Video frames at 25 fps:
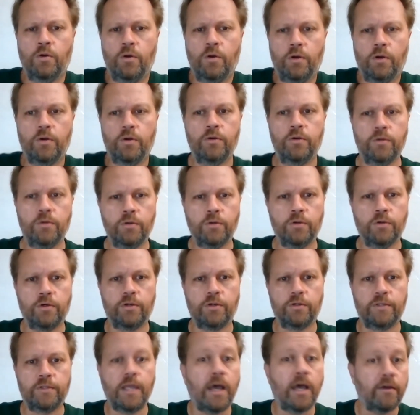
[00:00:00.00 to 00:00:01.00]

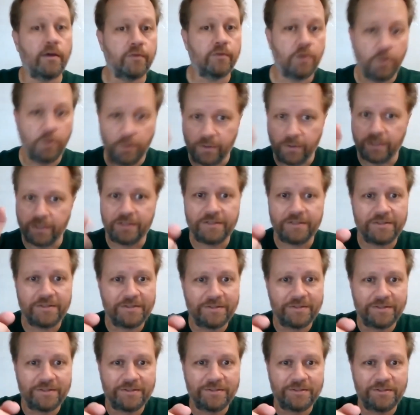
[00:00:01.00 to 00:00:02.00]
Ooh, now, of
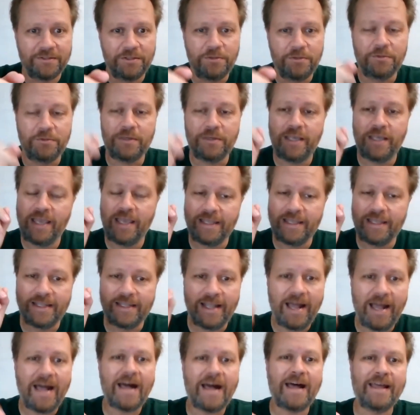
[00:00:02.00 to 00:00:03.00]
course, you
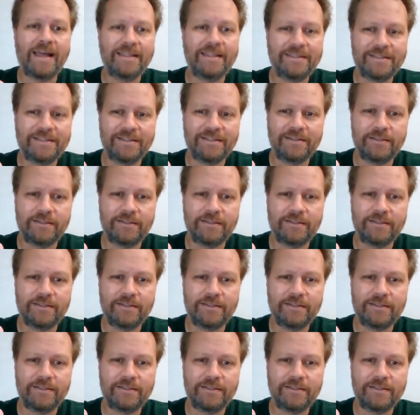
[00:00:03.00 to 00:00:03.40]
cannot